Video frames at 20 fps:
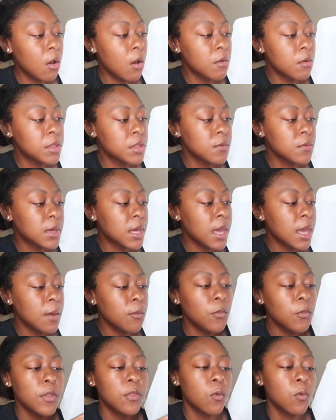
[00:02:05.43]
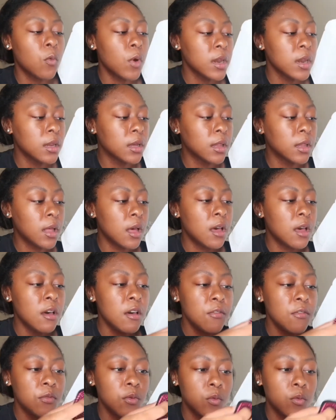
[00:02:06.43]
also came with one
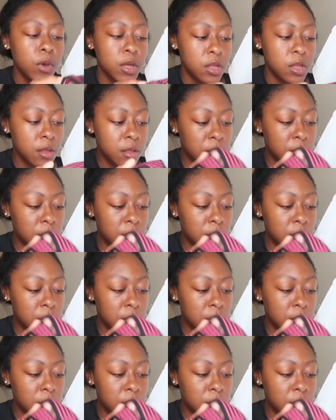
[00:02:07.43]
glove which